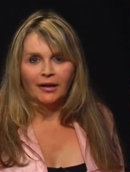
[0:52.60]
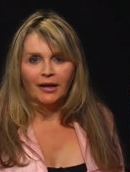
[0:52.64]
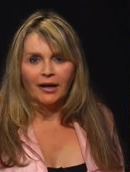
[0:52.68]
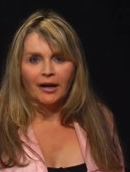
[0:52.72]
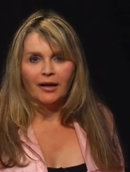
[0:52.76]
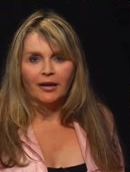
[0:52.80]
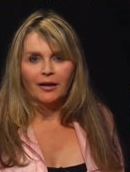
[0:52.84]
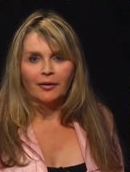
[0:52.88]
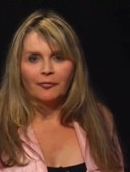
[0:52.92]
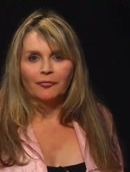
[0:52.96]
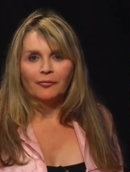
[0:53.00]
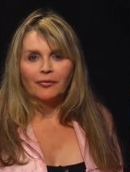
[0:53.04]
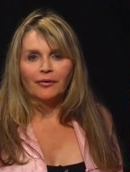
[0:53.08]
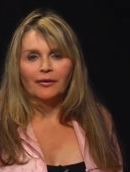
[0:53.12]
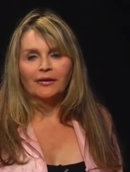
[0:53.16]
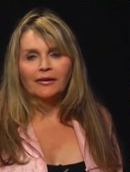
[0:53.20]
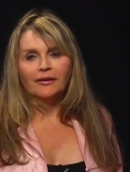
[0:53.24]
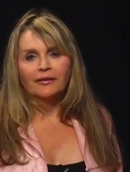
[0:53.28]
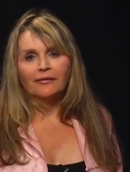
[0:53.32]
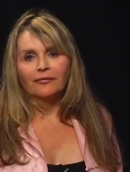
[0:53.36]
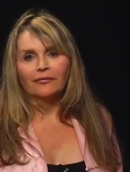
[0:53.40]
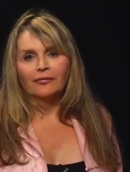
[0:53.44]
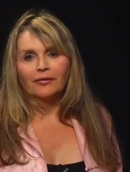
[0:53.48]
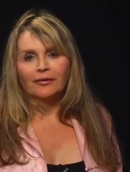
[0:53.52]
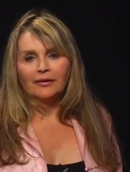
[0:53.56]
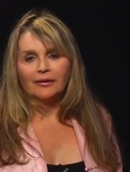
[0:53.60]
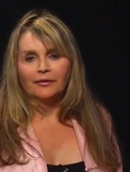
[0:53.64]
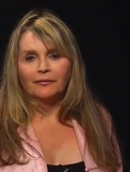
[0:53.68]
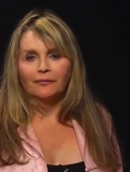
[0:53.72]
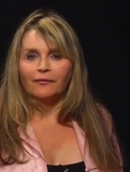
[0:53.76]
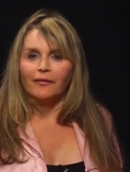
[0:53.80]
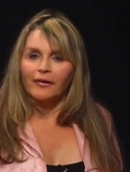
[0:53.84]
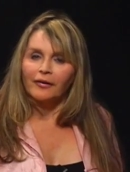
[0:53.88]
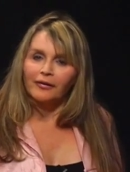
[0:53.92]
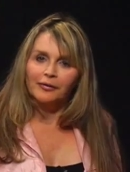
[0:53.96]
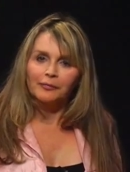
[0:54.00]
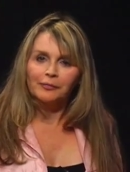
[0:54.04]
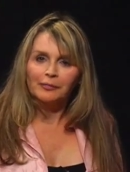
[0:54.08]
And I'm really, really
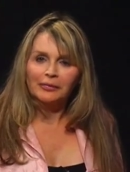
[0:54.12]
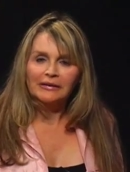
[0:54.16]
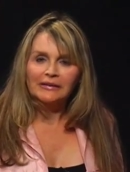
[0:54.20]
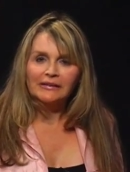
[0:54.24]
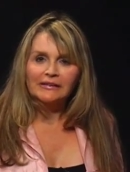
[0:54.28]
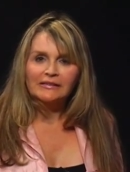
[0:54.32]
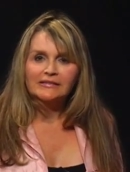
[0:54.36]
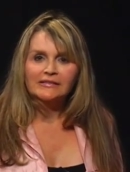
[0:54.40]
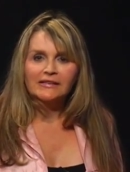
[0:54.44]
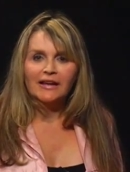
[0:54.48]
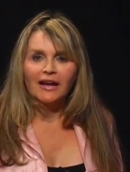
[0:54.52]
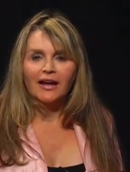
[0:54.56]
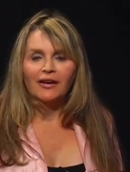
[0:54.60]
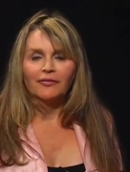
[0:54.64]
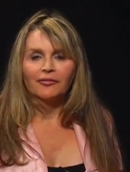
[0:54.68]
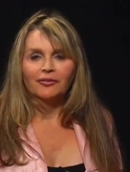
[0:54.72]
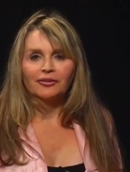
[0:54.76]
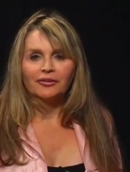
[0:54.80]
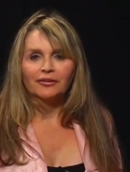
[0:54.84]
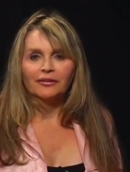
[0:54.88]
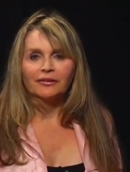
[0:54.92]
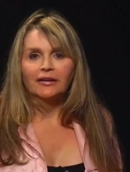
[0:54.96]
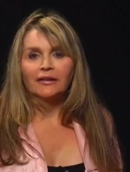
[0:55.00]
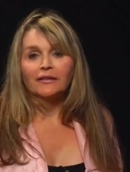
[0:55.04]
very pleased to have her